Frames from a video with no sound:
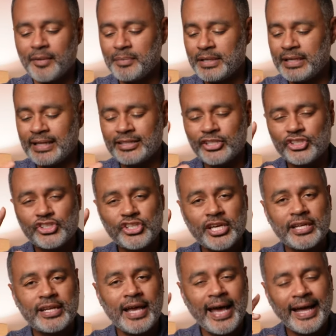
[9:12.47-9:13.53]
I mean, and the
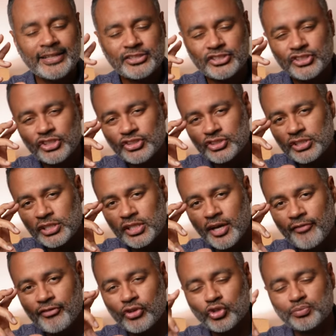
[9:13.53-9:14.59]
gin adds just
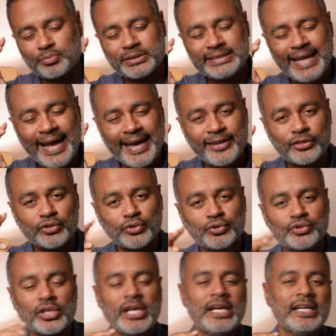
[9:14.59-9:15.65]
enough of those
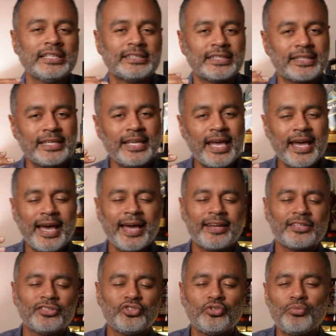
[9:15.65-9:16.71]
botanicals to add
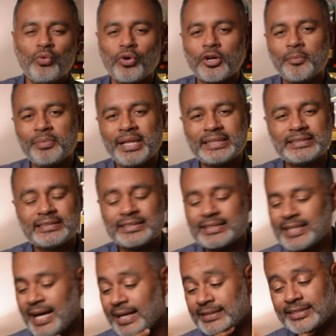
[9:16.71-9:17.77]
a little more complexity to
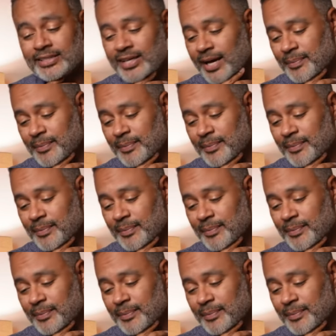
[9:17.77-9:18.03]
the cocktail.